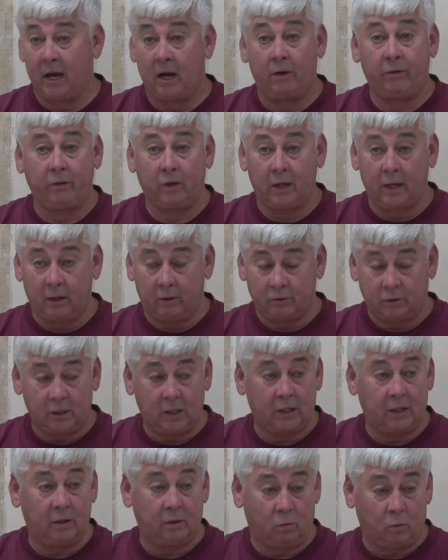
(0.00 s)
out of the
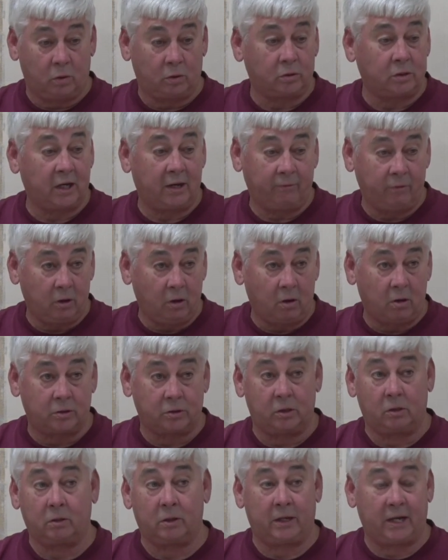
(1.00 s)
city that wants to have a yard
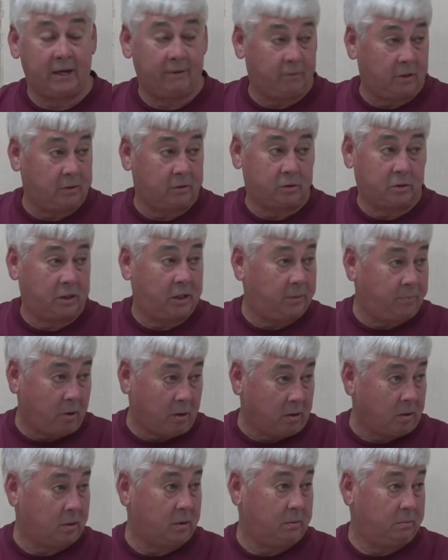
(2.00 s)
sale can have it at the city
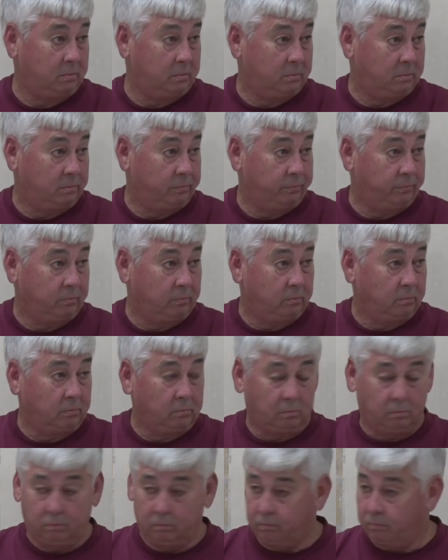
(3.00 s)
park.
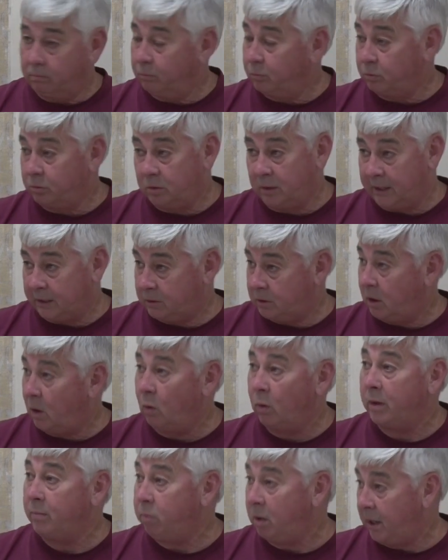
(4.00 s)
So that's the
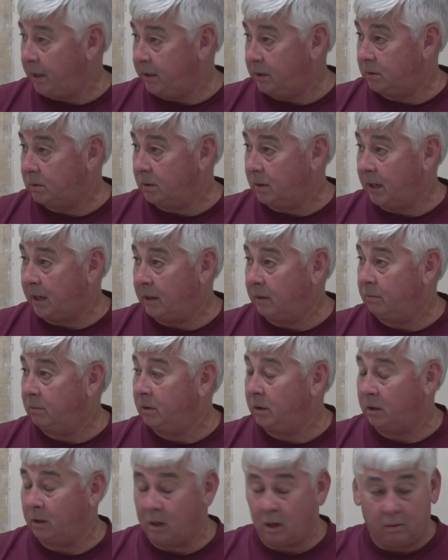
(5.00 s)
only place.
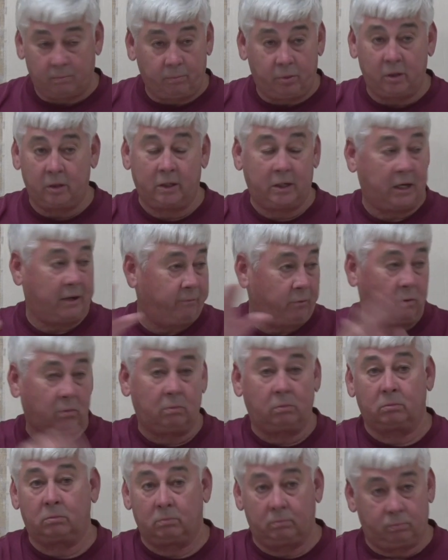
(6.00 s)
I'm not putting it every
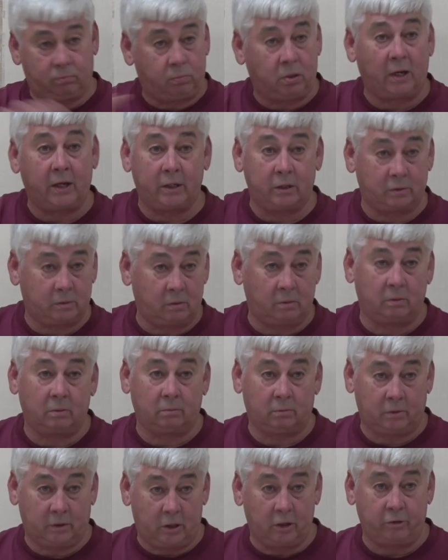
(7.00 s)
place in
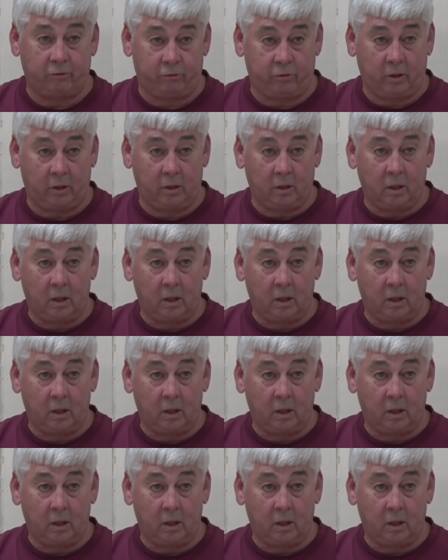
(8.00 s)
the country.